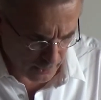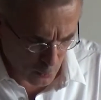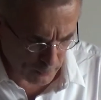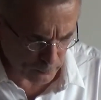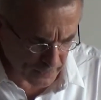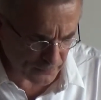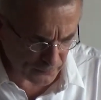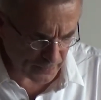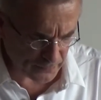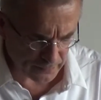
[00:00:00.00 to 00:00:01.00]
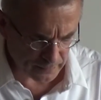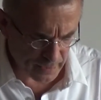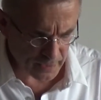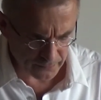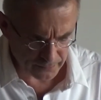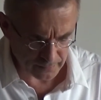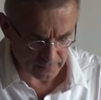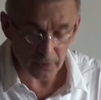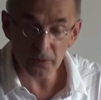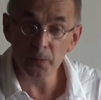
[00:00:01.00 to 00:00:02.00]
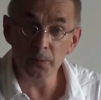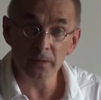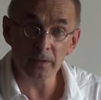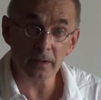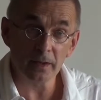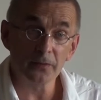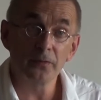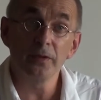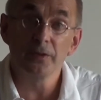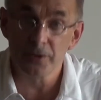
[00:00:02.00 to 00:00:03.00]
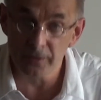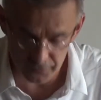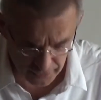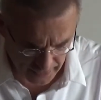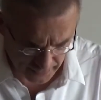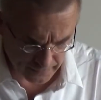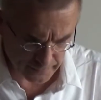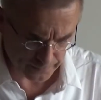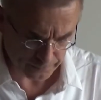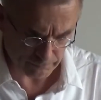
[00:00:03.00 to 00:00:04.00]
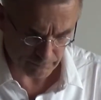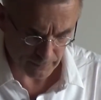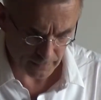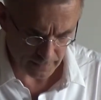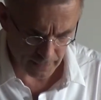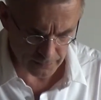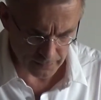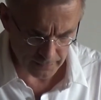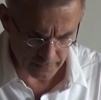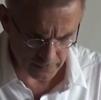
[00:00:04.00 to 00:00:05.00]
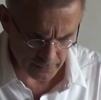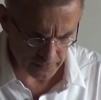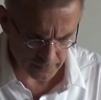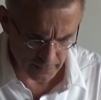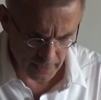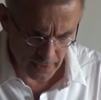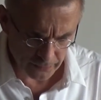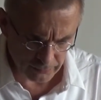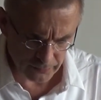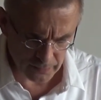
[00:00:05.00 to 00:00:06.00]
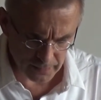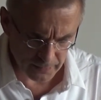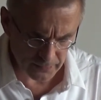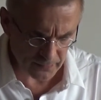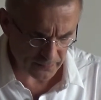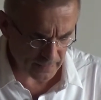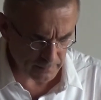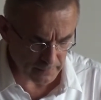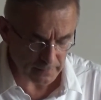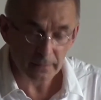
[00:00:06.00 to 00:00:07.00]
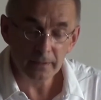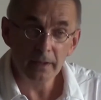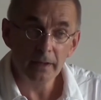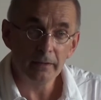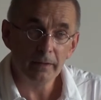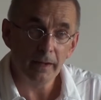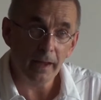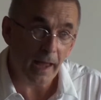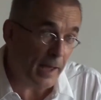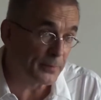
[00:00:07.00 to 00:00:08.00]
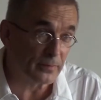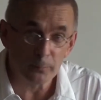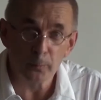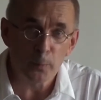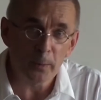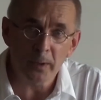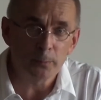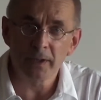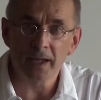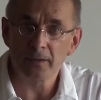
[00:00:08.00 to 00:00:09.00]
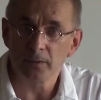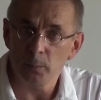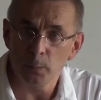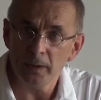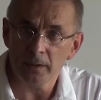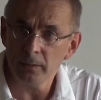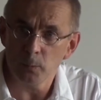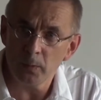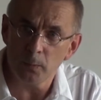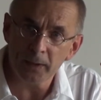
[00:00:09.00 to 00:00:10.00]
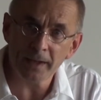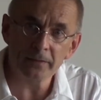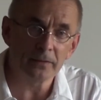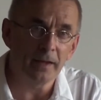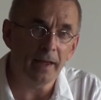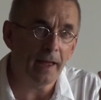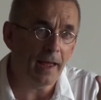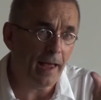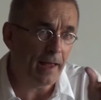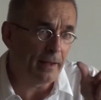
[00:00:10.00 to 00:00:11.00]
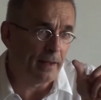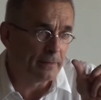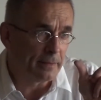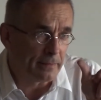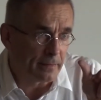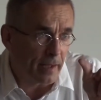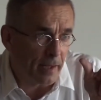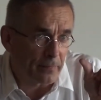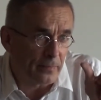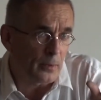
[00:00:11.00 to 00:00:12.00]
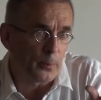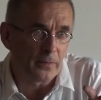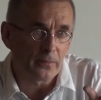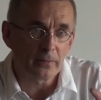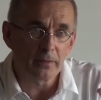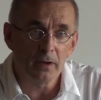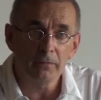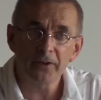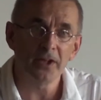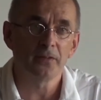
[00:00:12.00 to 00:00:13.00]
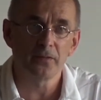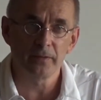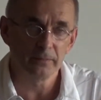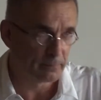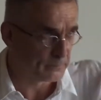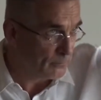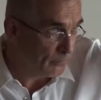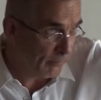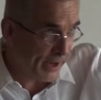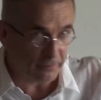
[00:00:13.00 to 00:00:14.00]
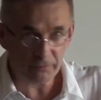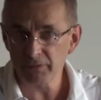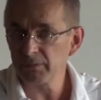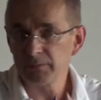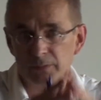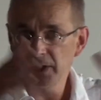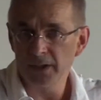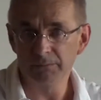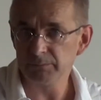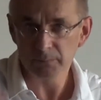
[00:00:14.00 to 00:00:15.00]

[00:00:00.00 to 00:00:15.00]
when one seeks an answer using a search engine, and the result is the same, what we get? We get a sequence of hits ranged in